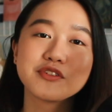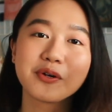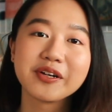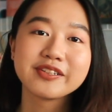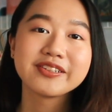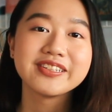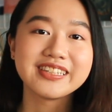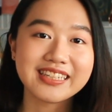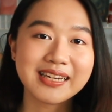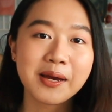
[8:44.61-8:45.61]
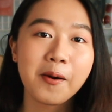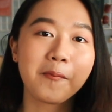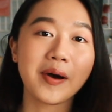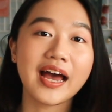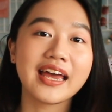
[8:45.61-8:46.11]
choice to see
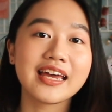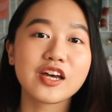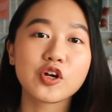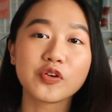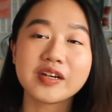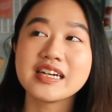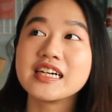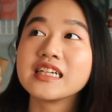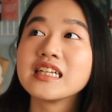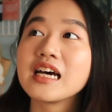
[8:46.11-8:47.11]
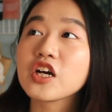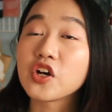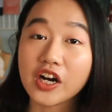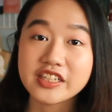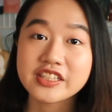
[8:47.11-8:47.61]
my Korean
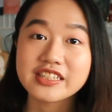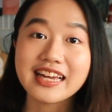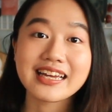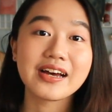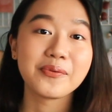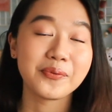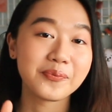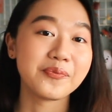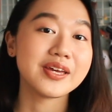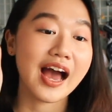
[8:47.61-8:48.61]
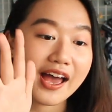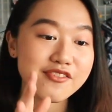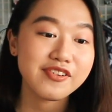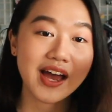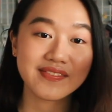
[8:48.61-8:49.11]
crush. Like, we
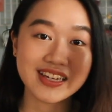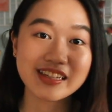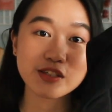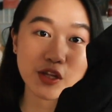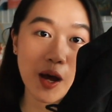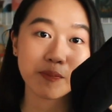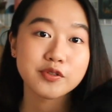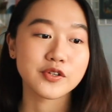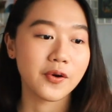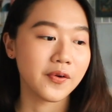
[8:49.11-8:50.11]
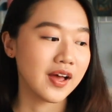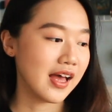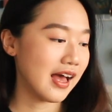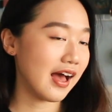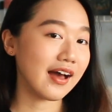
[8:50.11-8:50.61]
high-fived in this top, so
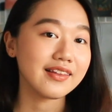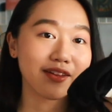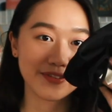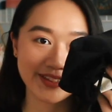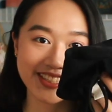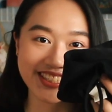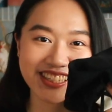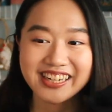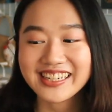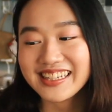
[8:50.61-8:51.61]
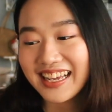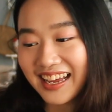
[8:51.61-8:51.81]
I love the shirt.